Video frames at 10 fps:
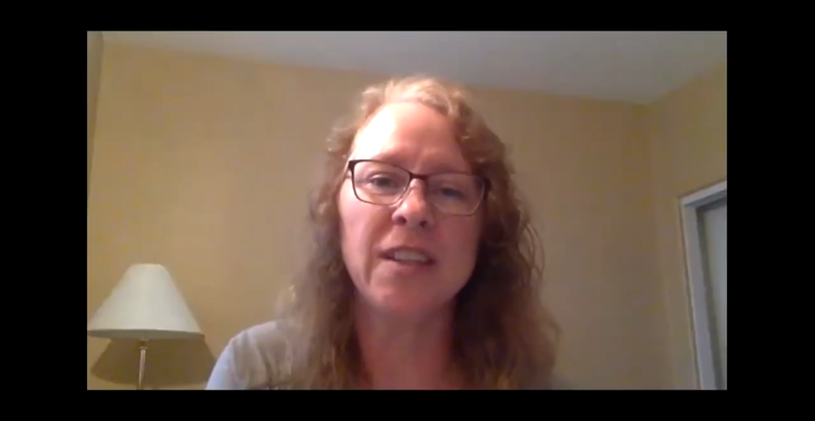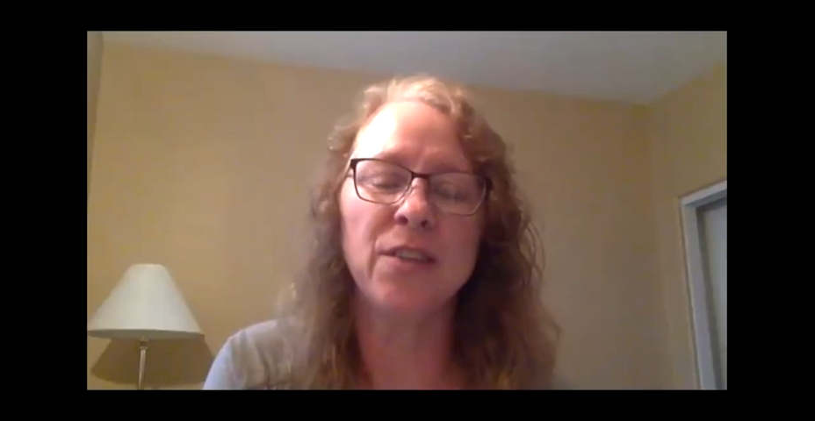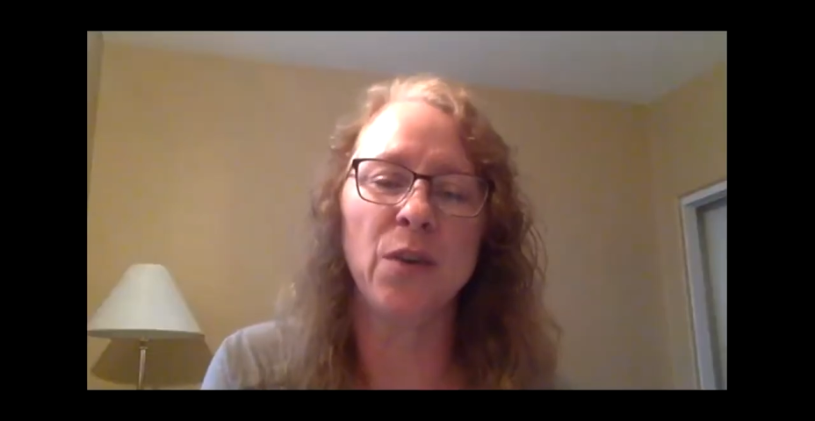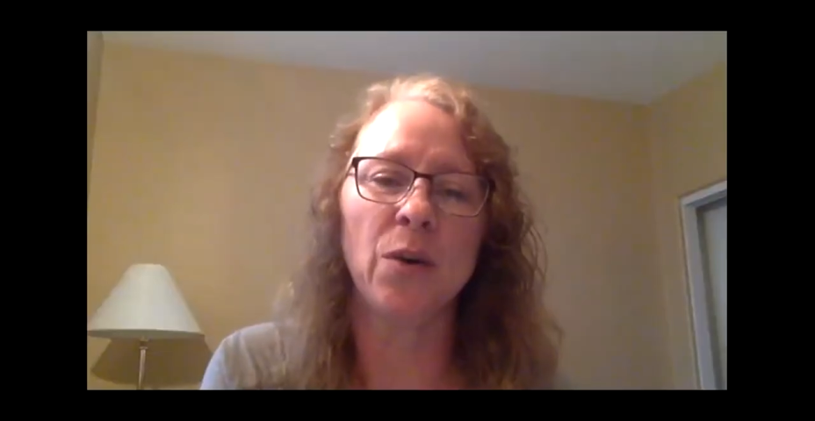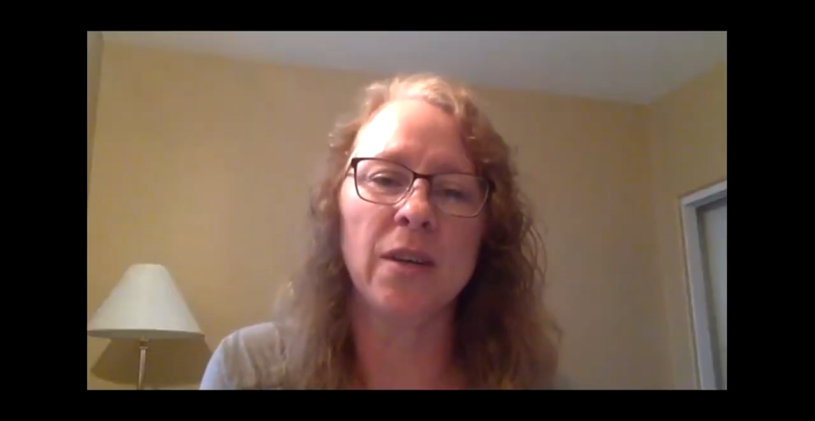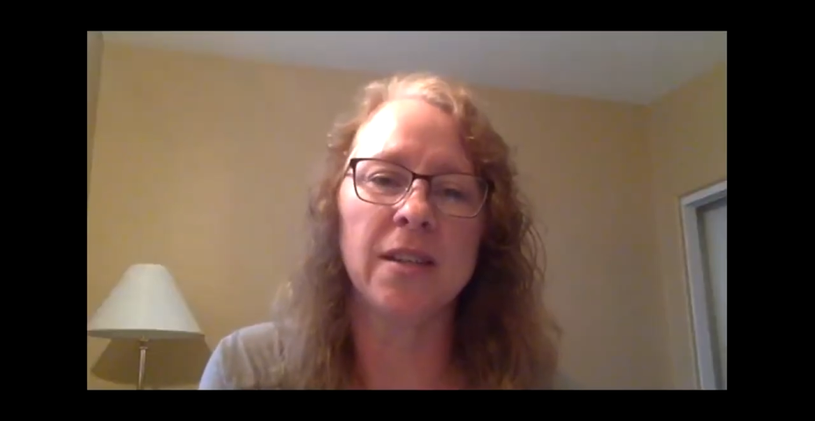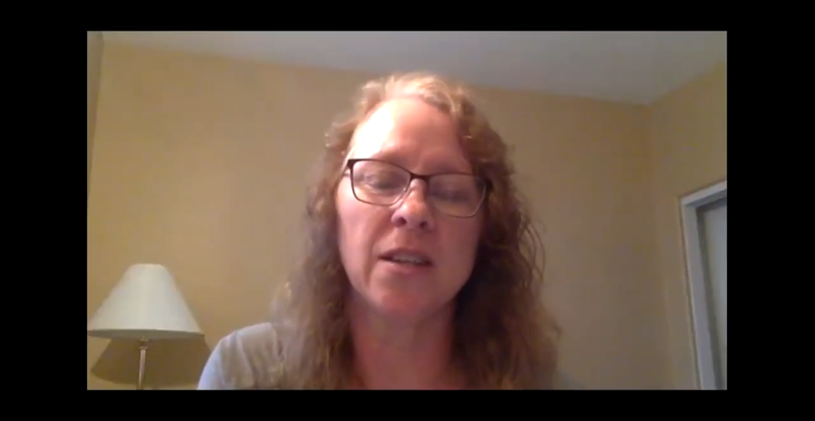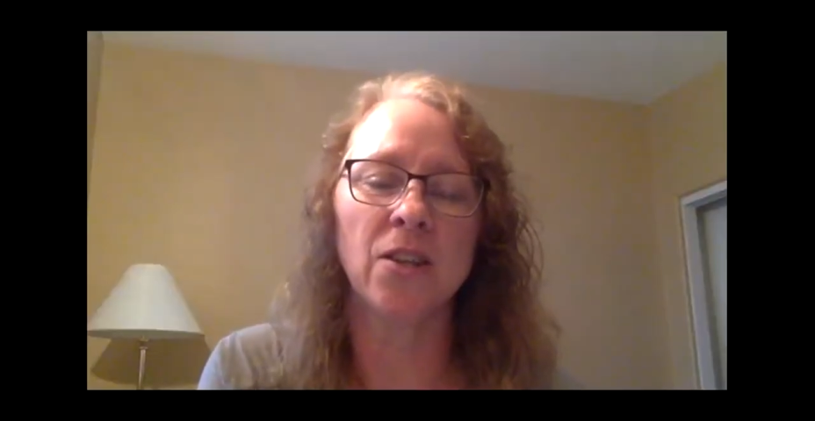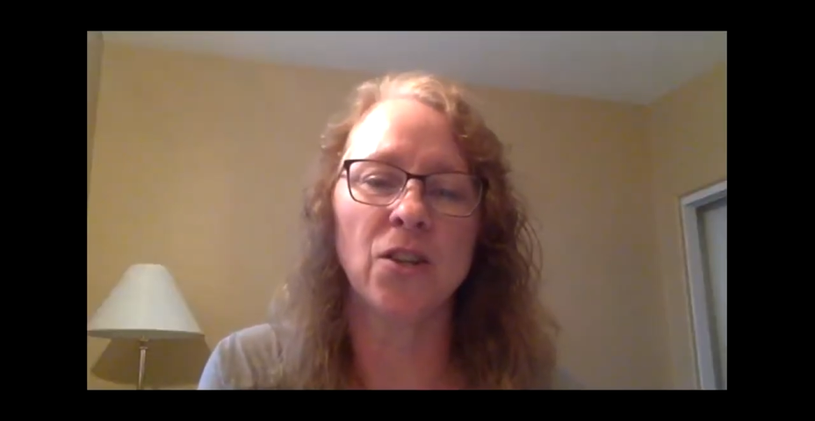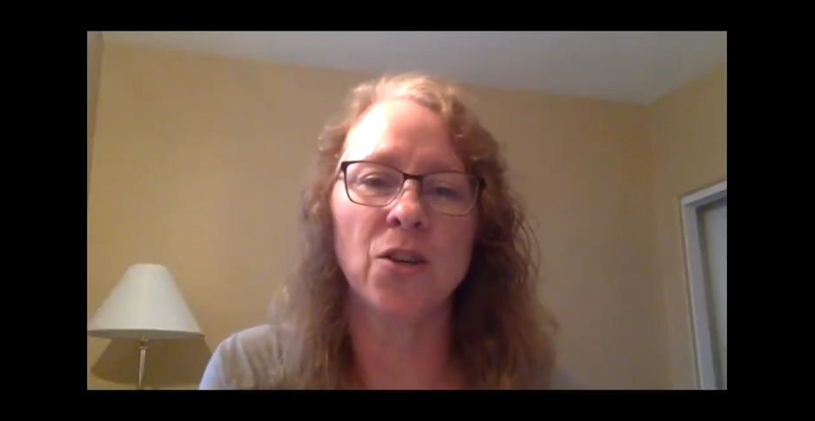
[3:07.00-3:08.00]
focus
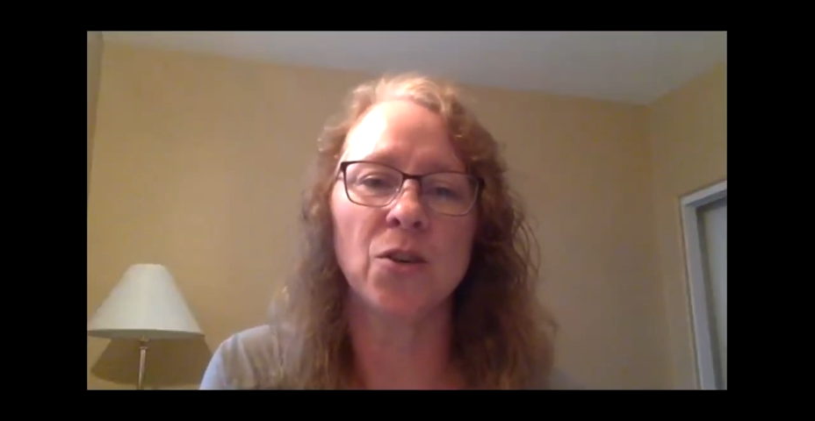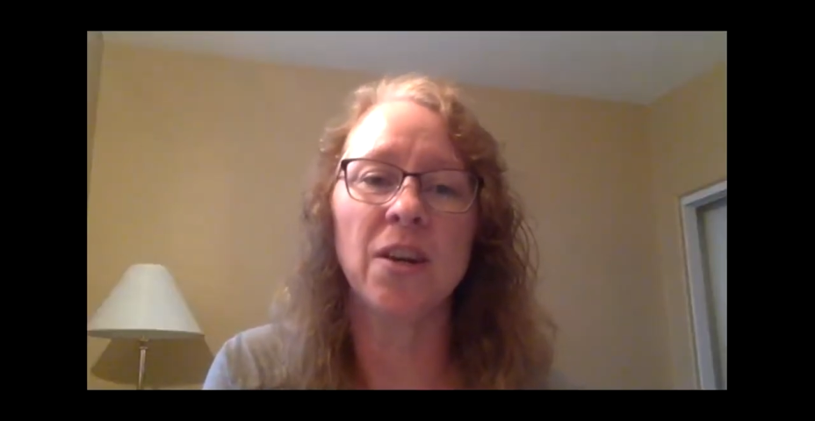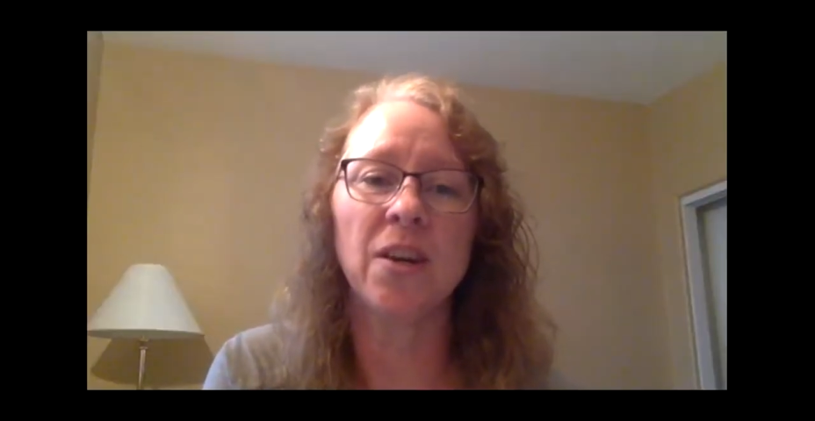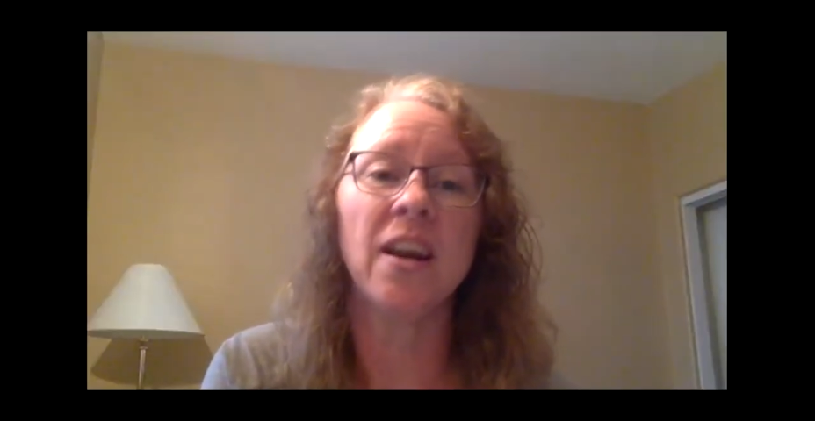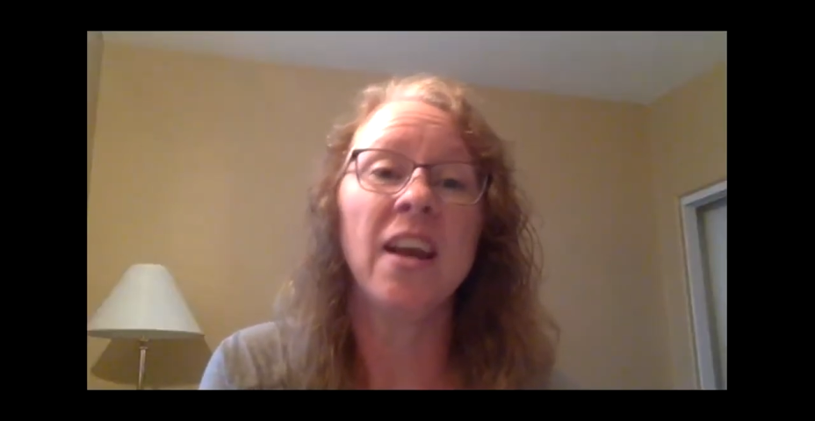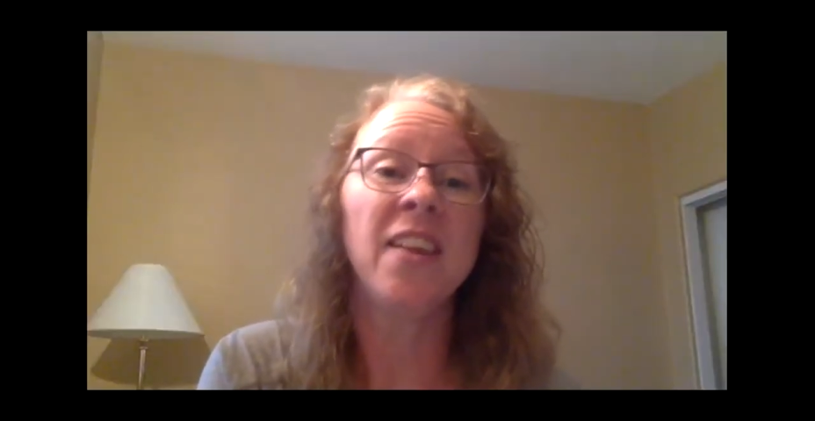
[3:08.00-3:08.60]
on your career,